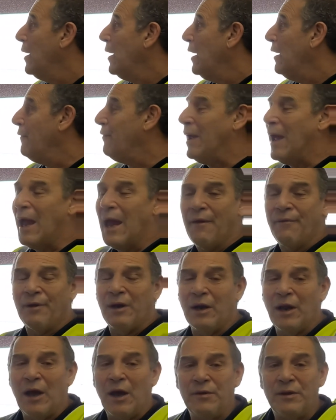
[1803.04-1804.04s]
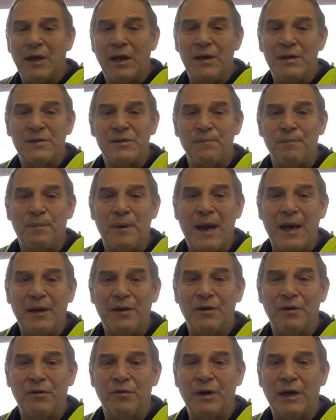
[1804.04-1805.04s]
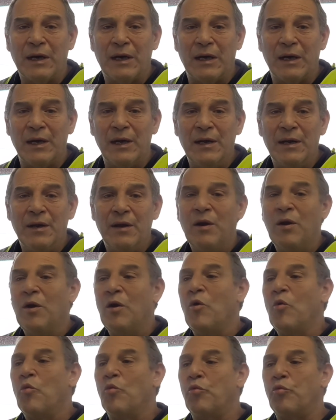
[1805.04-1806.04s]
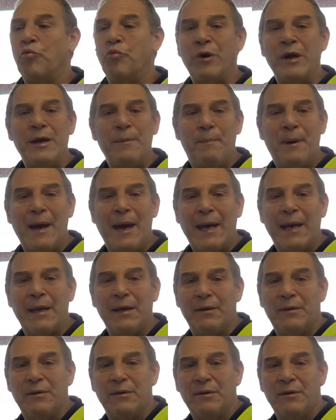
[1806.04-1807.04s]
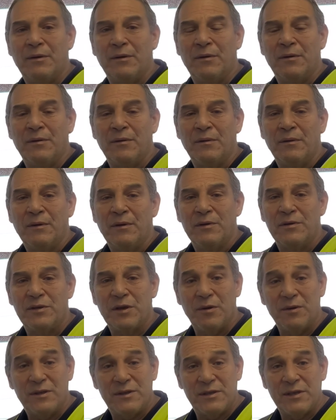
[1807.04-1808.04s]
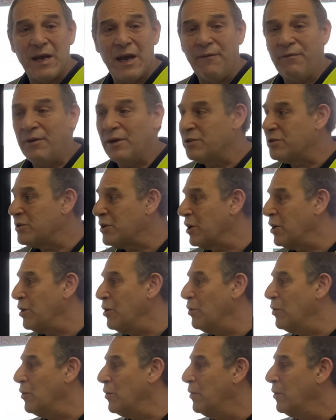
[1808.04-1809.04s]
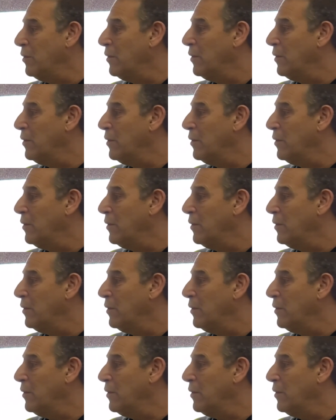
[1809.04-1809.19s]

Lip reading: If you have a load that isn't packed correctly, repack it so it's safe and secure.